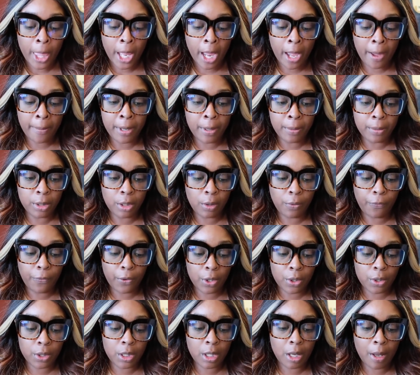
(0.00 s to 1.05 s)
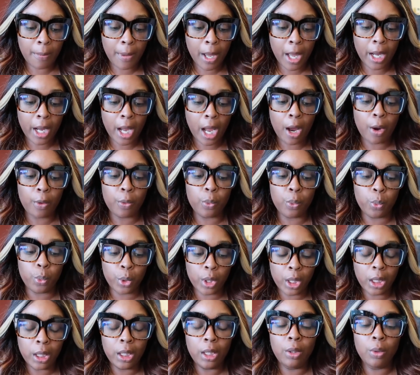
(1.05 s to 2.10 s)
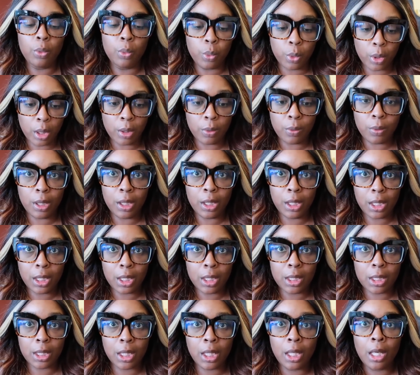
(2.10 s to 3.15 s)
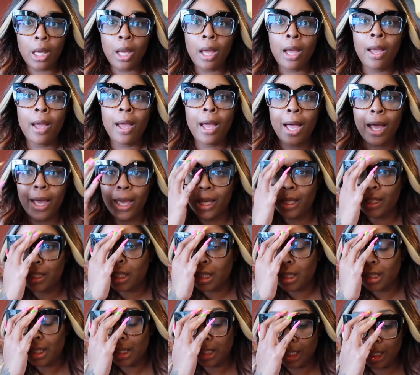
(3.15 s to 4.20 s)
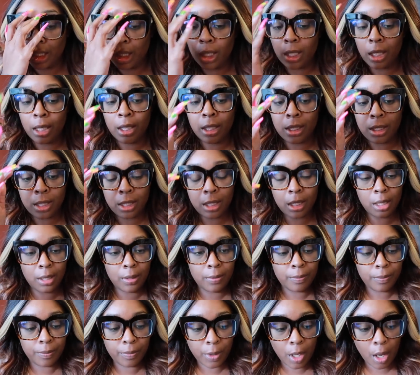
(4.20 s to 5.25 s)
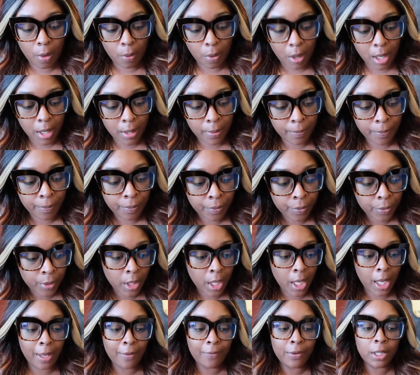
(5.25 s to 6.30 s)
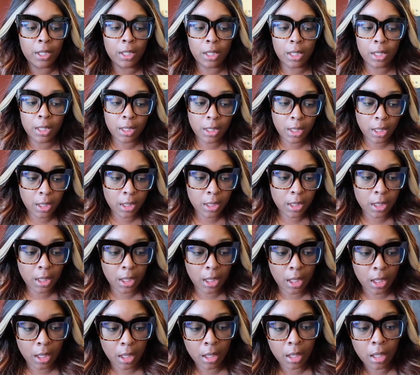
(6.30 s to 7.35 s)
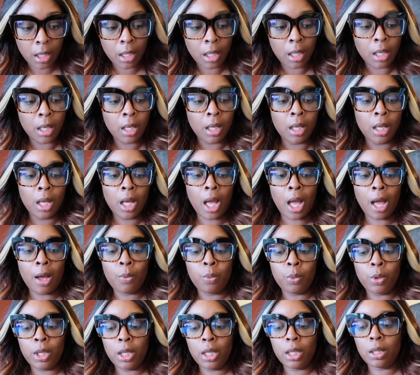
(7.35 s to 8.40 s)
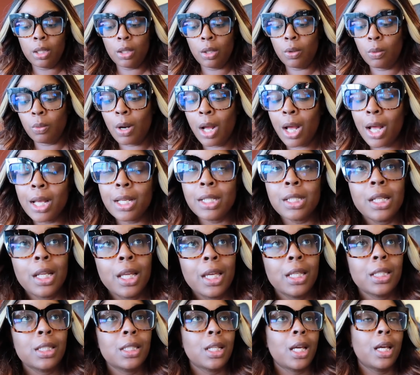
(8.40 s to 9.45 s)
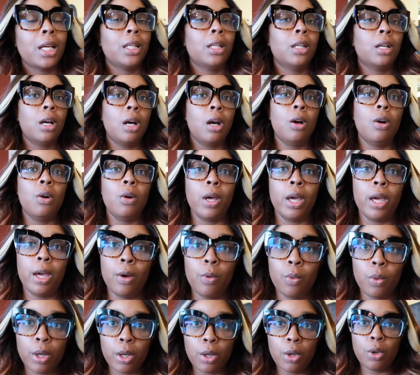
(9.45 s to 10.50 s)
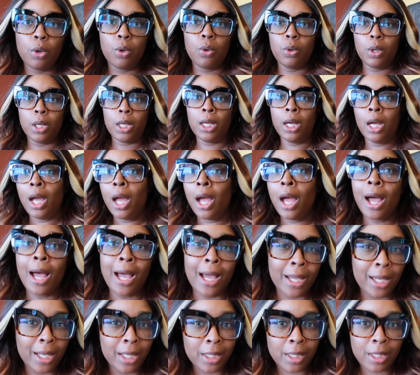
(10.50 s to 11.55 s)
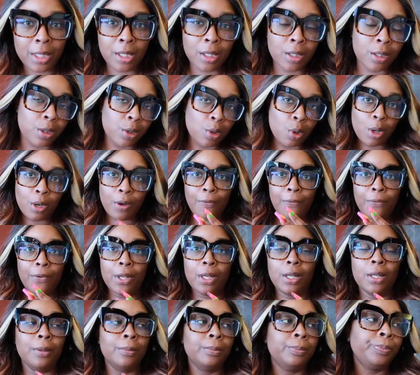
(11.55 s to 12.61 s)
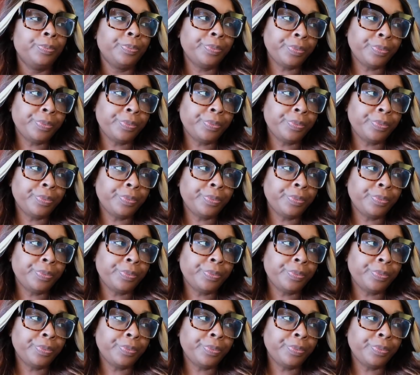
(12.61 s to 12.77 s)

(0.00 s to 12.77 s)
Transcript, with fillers: I remember the first time I got really, really, really dizzy, I had just lit an incense, all right? Haven't done it since then. I went in the garage last night, Nicole had one going I instantly started feeling.